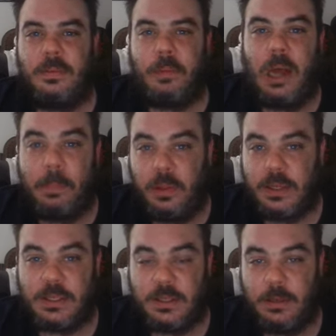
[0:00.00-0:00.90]

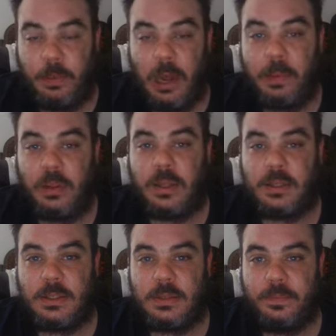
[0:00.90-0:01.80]
Populists,
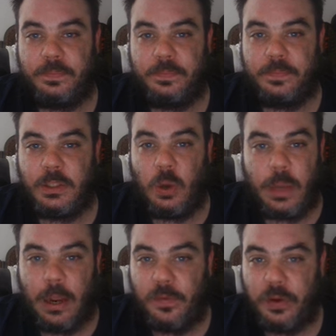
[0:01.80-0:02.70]
populists don't
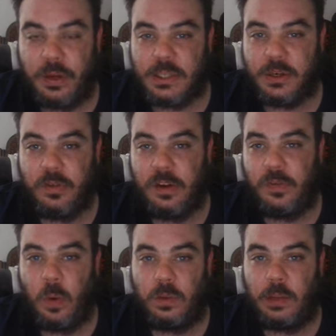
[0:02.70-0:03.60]
care if you're
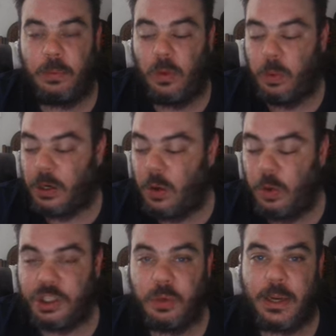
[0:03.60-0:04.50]
conservative or liberal. We're going to
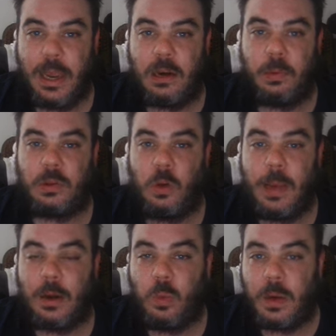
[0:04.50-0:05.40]
hold you accountable no
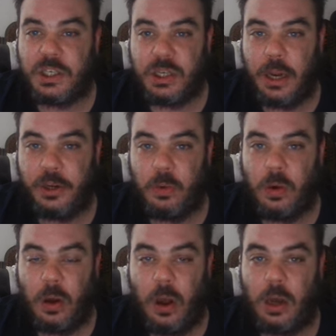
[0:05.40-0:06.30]
matter which side you
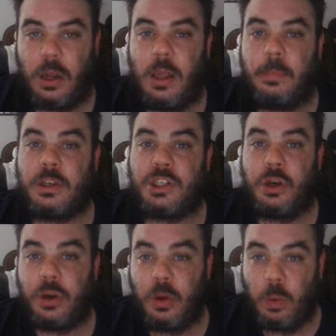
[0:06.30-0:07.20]
are on because
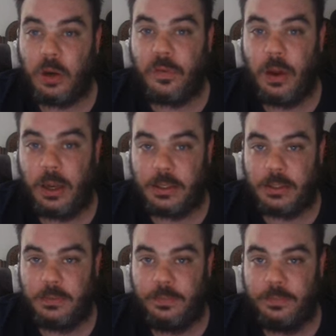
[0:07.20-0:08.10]
you're going to work for
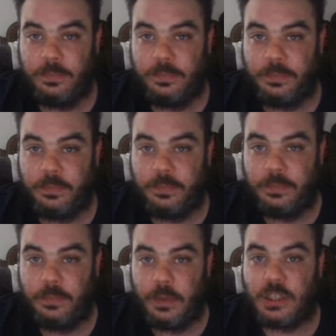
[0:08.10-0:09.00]
us
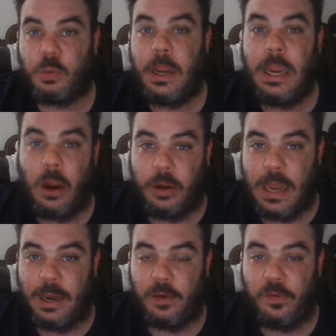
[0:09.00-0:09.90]
because we are
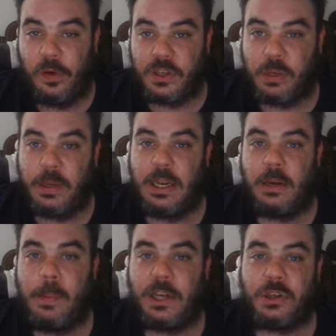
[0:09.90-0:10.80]
Canada first and we
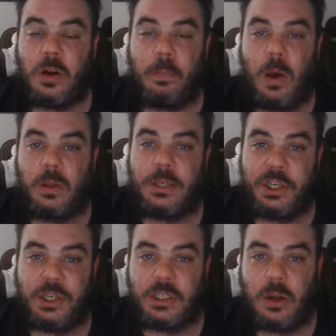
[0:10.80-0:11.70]
need to make sure our
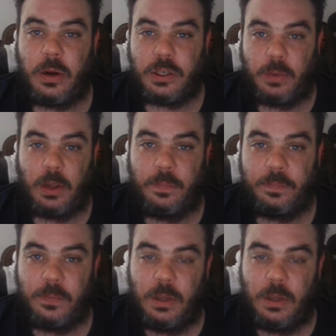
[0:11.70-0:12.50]
politicians are as well.